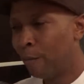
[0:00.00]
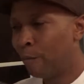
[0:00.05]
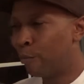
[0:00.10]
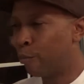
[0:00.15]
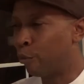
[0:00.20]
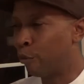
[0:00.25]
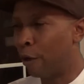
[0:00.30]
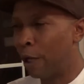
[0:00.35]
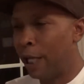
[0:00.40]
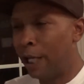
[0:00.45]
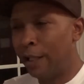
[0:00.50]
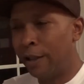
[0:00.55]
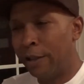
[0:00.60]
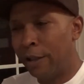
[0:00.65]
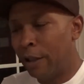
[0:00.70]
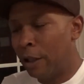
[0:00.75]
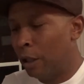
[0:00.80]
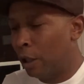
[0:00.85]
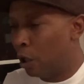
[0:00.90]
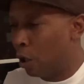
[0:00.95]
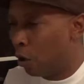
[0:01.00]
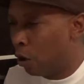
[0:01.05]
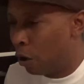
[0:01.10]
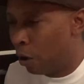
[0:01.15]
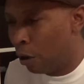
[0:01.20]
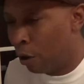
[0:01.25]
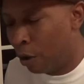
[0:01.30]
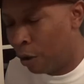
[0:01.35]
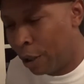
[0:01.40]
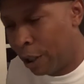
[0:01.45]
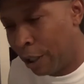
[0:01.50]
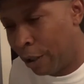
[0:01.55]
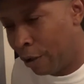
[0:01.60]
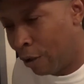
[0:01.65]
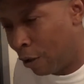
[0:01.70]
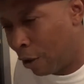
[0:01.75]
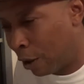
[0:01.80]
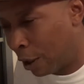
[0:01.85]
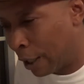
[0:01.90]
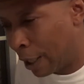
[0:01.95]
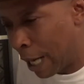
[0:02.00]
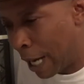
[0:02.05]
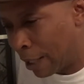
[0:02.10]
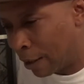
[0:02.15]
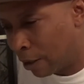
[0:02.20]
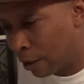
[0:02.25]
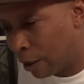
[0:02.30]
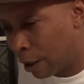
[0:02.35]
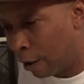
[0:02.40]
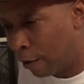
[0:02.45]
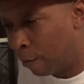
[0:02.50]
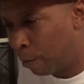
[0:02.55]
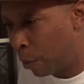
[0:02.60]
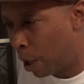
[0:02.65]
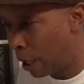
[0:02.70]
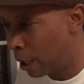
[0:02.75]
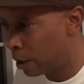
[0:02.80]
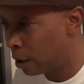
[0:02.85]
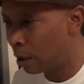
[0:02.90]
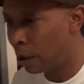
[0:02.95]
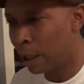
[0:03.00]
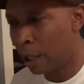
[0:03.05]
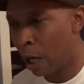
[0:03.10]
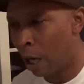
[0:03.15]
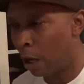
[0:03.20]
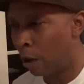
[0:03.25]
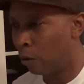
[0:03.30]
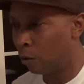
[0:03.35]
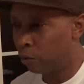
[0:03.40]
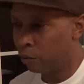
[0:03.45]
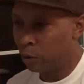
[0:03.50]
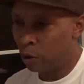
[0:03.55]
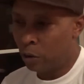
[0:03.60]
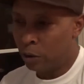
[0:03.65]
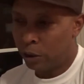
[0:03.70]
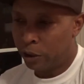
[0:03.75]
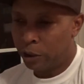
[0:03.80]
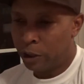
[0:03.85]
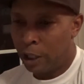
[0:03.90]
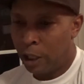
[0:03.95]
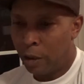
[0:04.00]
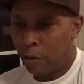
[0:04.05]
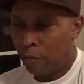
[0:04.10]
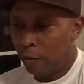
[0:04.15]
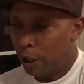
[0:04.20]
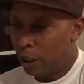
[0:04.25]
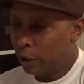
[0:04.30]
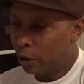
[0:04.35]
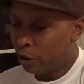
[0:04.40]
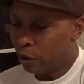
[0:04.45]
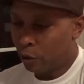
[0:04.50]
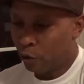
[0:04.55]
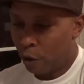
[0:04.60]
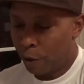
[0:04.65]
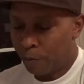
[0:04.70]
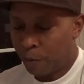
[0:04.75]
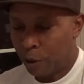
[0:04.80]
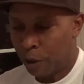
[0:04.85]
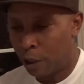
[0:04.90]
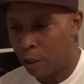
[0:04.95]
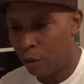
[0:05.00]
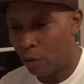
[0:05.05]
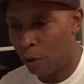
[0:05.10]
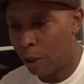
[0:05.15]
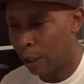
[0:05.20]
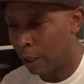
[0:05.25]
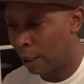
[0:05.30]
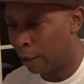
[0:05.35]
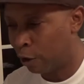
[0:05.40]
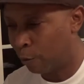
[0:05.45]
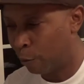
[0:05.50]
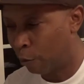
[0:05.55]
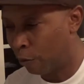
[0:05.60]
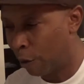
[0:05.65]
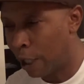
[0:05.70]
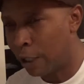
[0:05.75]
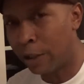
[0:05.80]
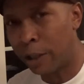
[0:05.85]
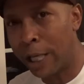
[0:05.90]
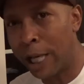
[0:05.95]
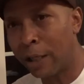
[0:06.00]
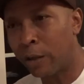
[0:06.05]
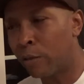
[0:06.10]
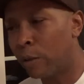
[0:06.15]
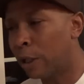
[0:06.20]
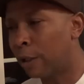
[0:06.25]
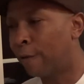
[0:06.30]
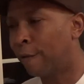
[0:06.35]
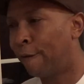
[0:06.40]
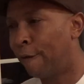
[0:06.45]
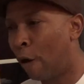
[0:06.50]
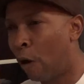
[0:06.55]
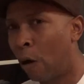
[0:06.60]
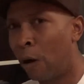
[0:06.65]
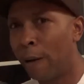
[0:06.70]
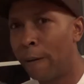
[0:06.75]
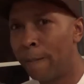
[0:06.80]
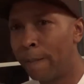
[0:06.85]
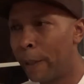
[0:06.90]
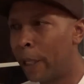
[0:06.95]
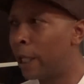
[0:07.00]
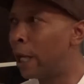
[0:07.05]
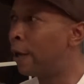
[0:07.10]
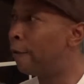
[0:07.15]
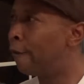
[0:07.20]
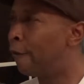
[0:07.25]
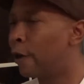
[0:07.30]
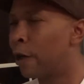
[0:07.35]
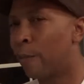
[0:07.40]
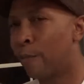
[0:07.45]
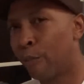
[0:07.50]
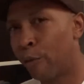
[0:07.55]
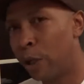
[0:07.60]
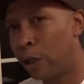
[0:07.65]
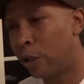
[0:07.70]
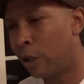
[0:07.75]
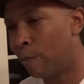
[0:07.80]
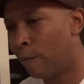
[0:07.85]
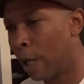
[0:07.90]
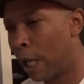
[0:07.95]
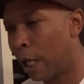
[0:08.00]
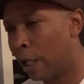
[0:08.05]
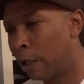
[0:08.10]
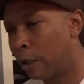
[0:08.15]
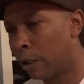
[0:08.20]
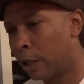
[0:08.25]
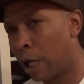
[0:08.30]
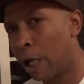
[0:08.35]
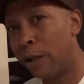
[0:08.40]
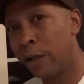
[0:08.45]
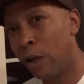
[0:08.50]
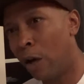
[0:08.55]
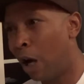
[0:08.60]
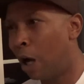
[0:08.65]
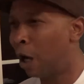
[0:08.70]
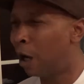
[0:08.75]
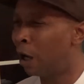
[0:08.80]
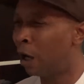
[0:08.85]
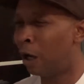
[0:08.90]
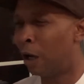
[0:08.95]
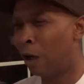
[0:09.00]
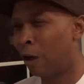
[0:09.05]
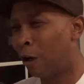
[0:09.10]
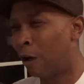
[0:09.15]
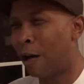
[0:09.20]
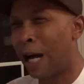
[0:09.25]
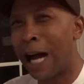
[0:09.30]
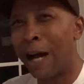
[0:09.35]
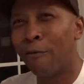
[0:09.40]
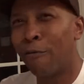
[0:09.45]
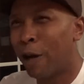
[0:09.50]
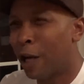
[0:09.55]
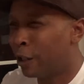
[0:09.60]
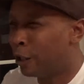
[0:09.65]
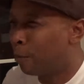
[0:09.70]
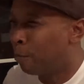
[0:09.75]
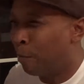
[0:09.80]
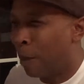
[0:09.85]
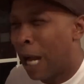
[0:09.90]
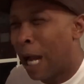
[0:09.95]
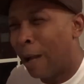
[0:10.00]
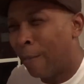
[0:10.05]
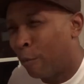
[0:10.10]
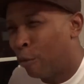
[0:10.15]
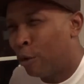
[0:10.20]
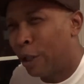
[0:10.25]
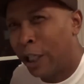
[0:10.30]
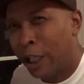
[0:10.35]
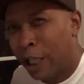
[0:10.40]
praising the Lord and all of that stuff, but yo, you can still read the scripture and you get inspiration. That's what it's for. It ain't for the preacher man to tell you, oh, I read the Bible to